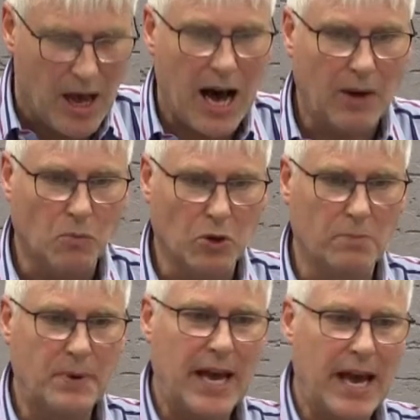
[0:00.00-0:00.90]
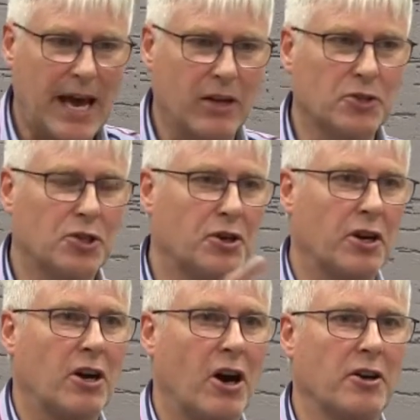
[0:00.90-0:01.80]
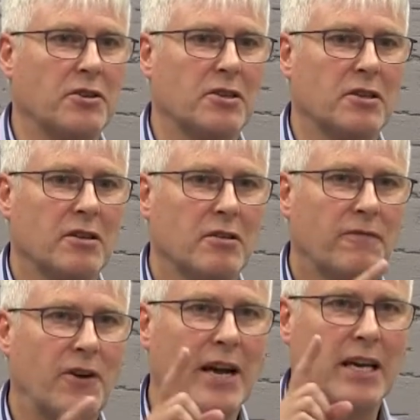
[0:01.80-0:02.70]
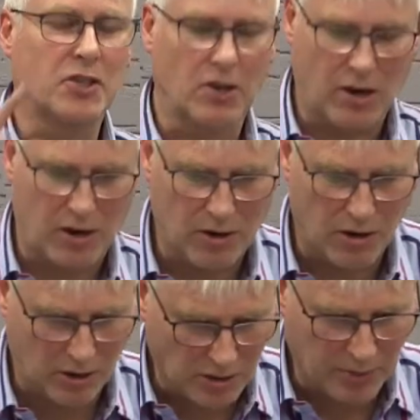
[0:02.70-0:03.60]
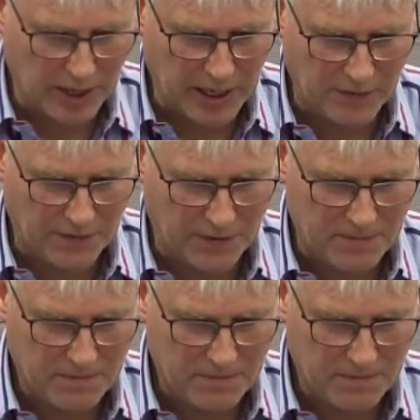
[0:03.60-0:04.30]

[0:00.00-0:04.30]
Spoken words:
and will be held to account for his or her unbelief.